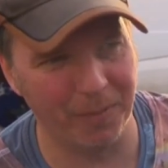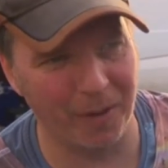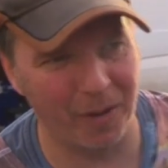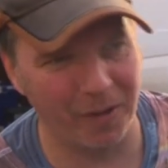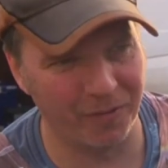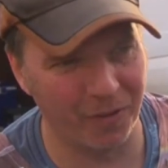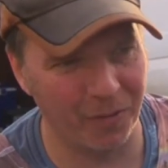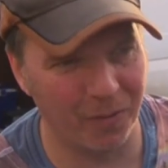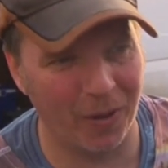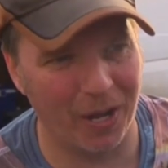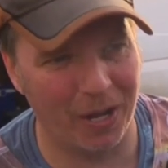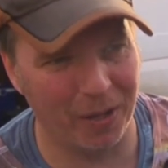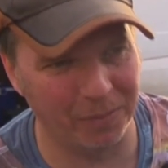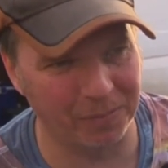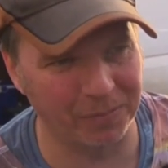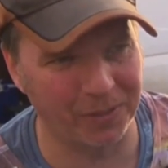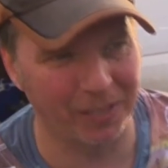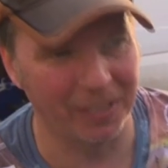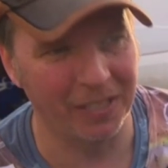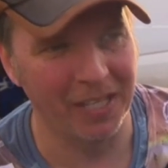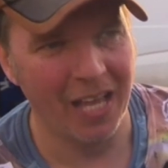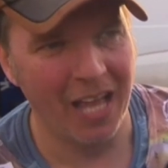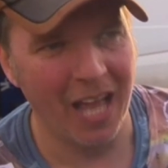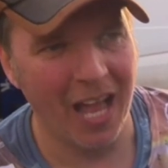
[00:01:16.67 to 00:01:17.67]
I'm
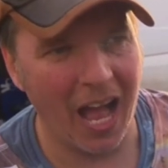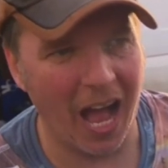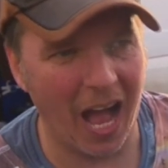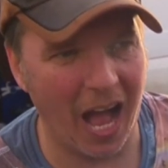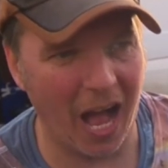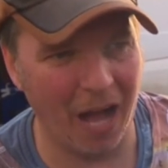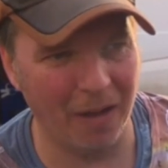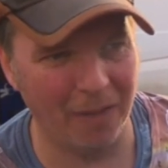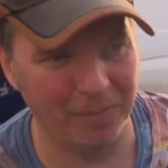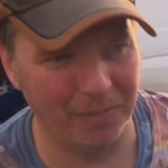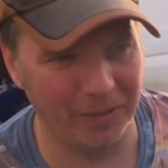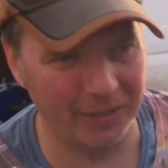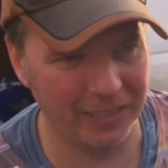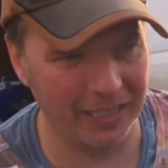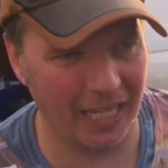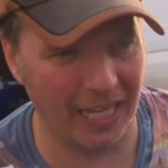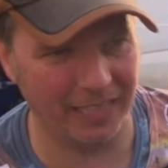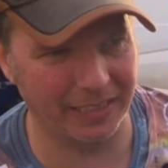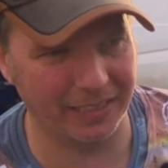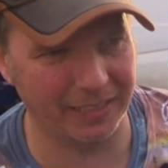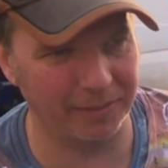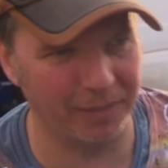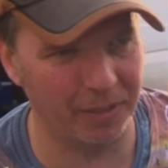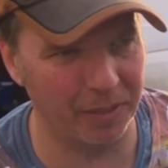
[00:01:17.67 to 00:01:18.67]
overwhelmed. Um,
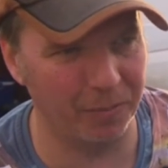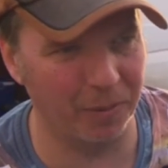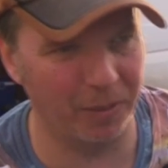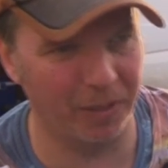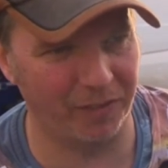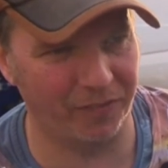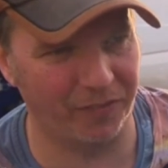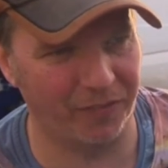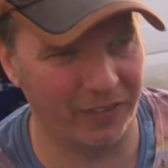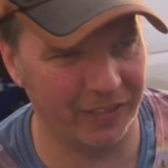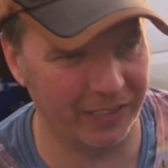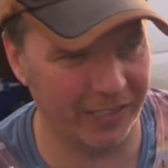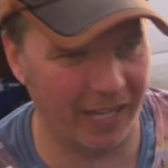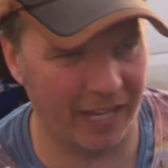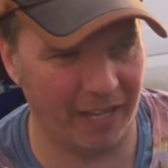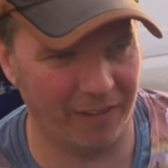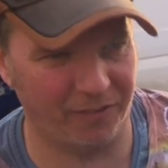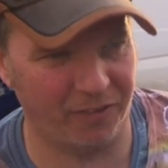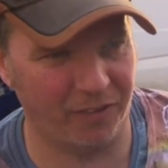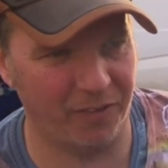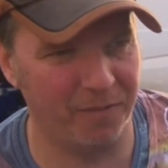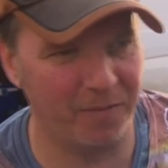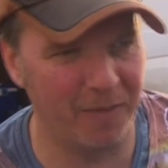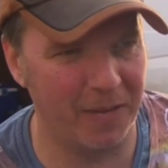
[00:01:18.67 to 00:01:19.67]
yeah, something I worked for,
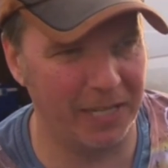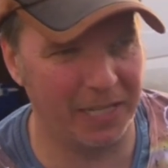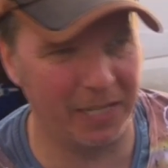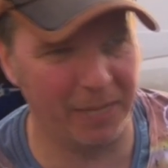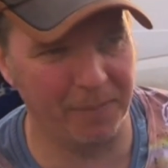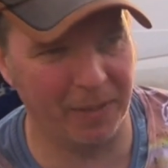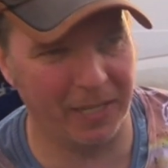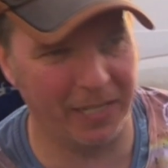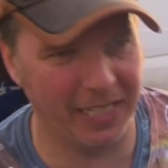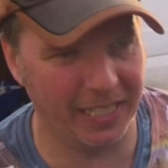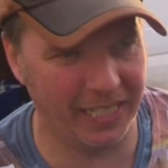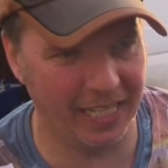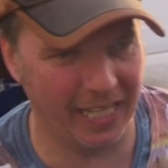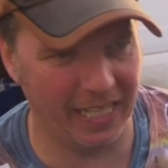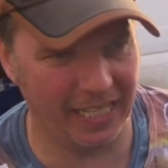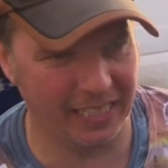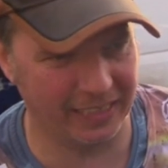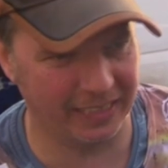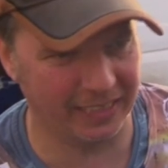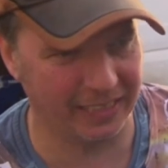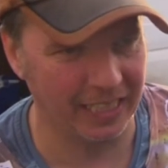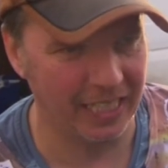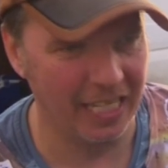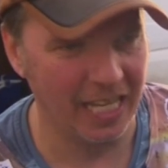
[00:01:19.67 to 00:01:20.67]
out for many, many
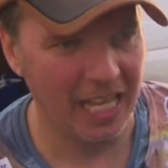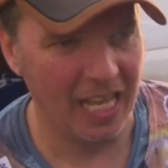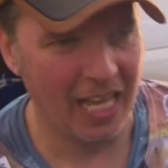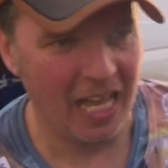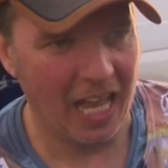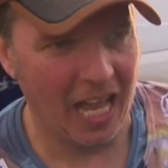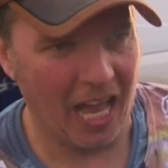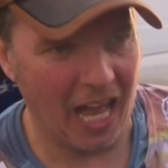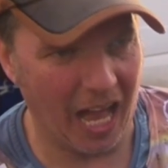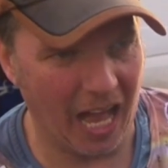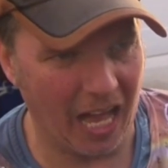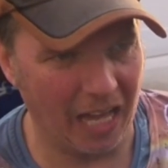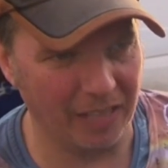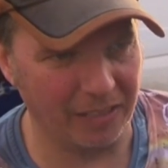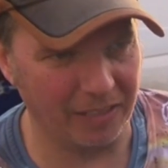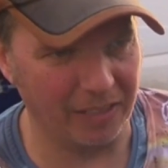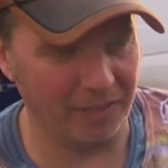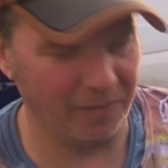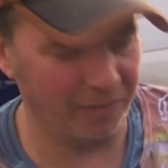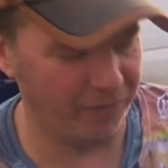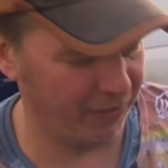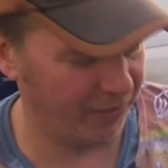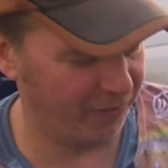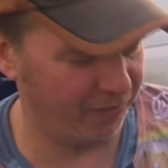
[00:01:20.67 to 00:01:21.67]
years, and
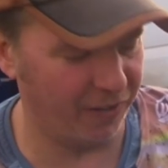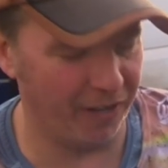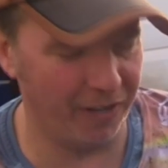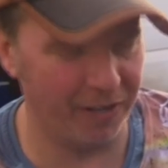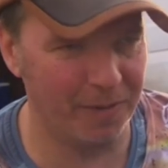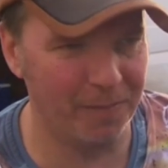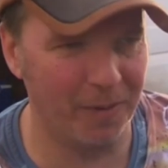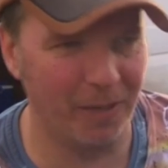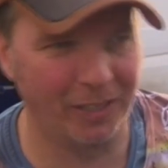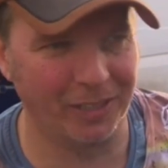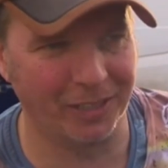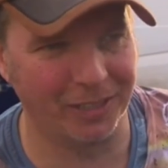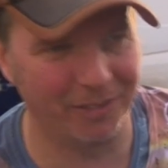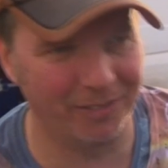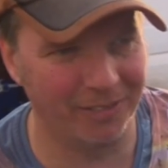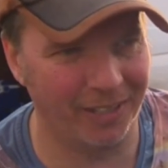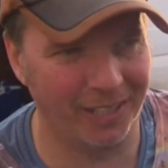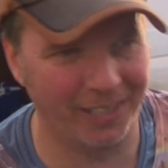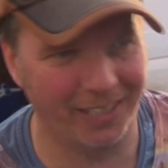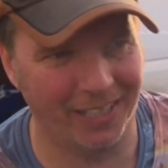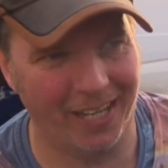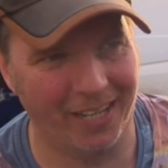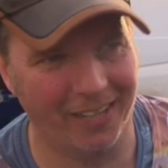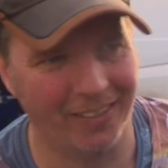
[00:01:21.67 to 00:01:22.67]
I'm feeling very emotional
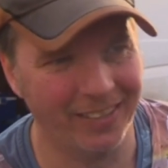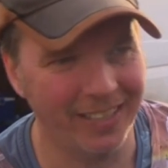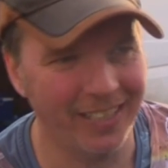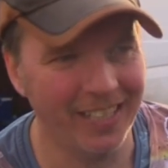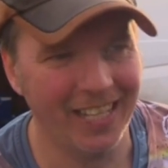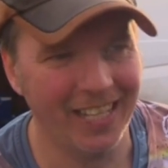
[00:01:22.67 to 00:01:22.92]
right now.